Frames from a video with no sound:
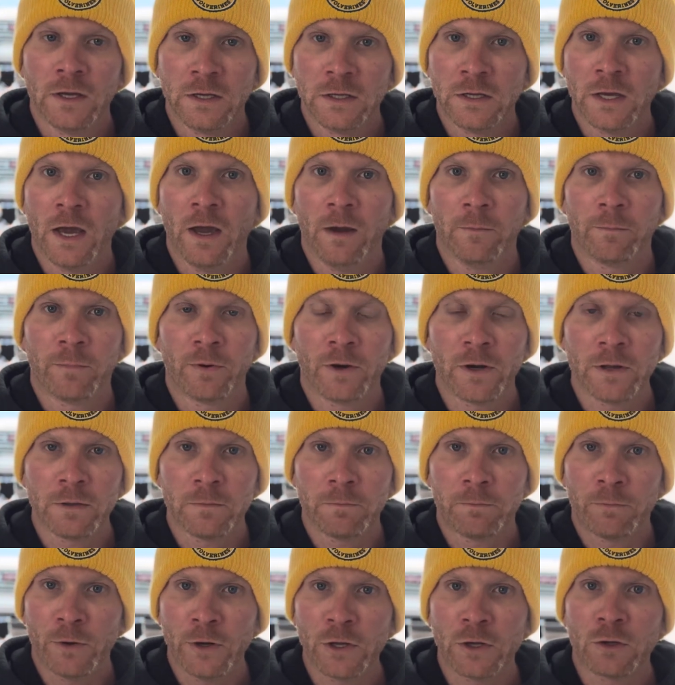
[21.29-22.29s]
Yeah,
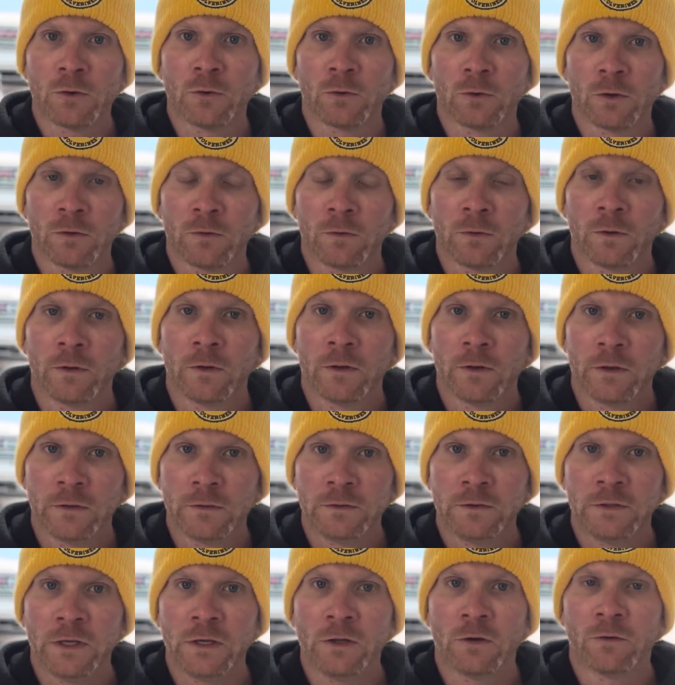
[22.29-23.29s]
pretty cool
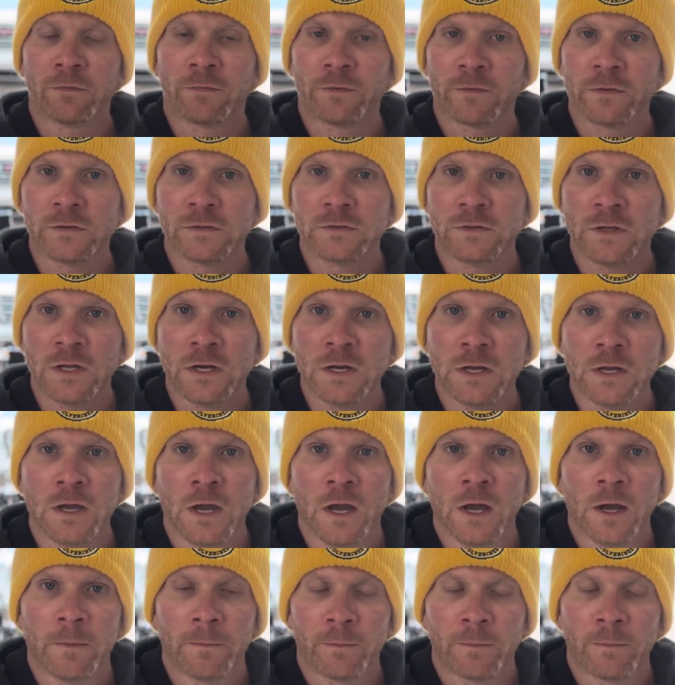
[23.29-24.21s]
deal for the city,